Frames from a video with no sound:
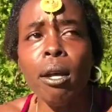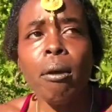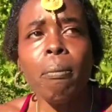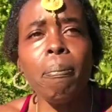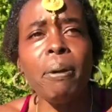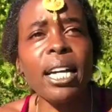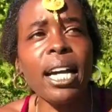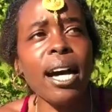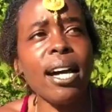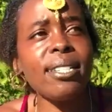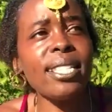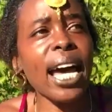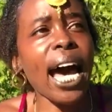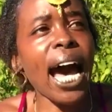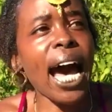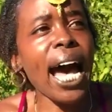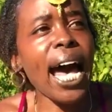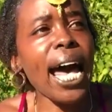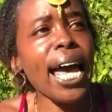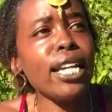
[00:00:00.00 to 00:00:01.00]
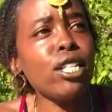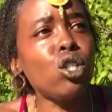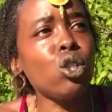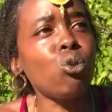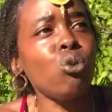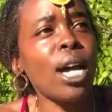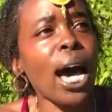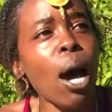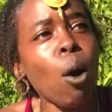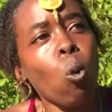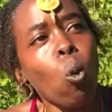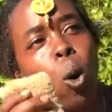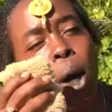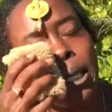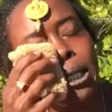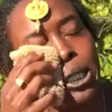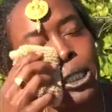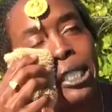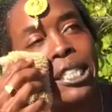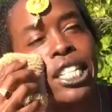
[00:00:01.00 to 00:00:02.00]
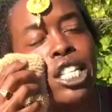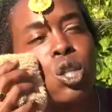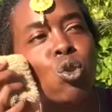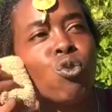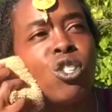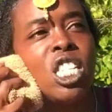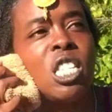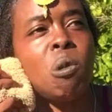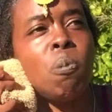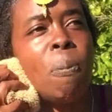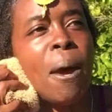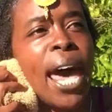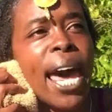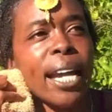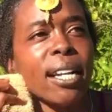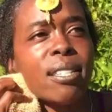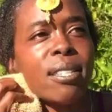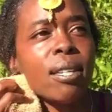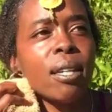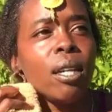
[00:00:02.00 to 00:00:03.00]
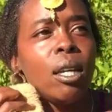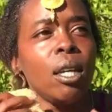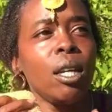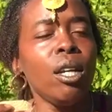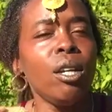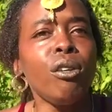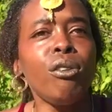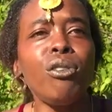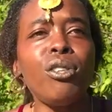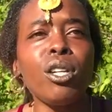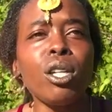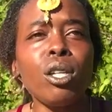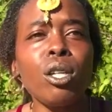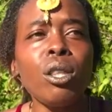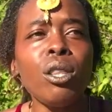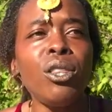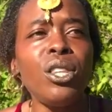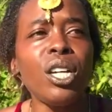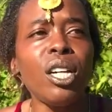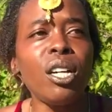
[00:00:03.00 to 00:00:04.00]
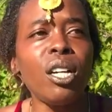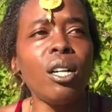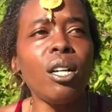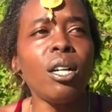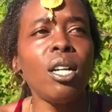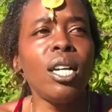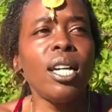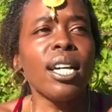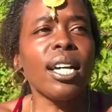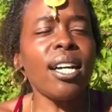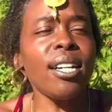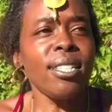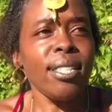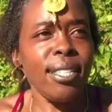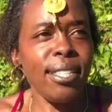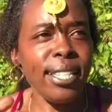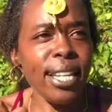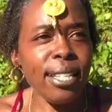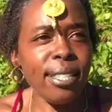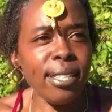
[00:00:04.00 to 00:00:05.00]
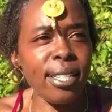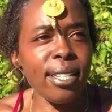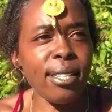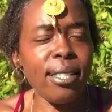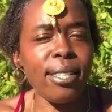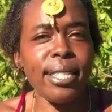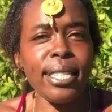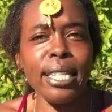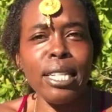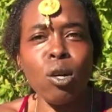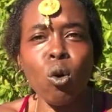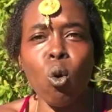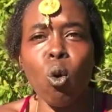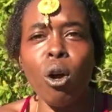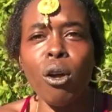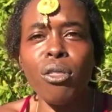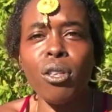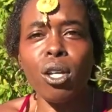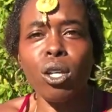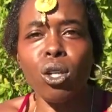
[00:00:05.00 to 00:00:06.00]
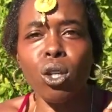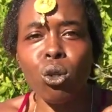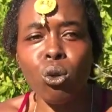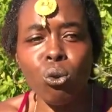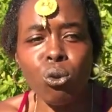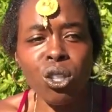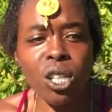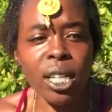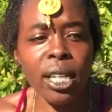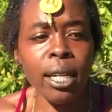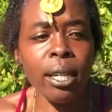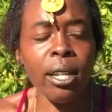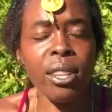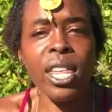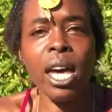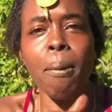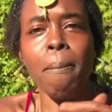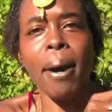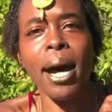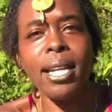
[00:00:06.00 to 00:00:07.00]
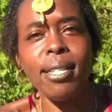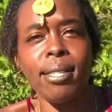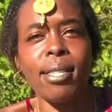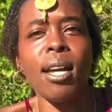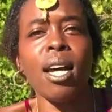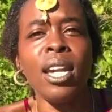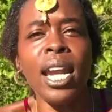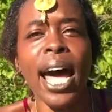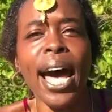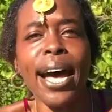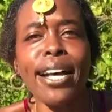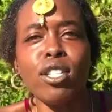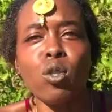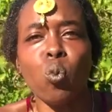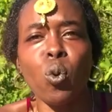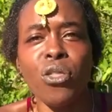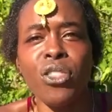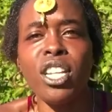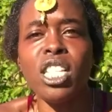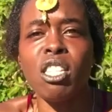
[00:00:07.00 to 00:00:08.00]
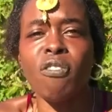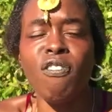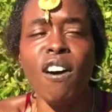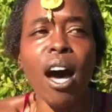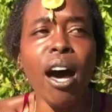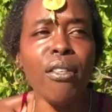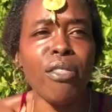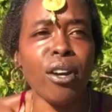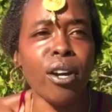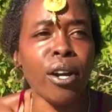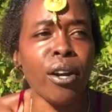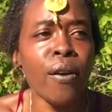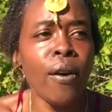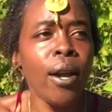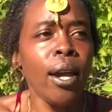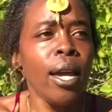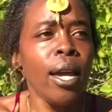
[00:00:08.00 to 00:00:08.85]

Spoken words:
Because I do not want to disrespect the consistency or the union that my son has with his father,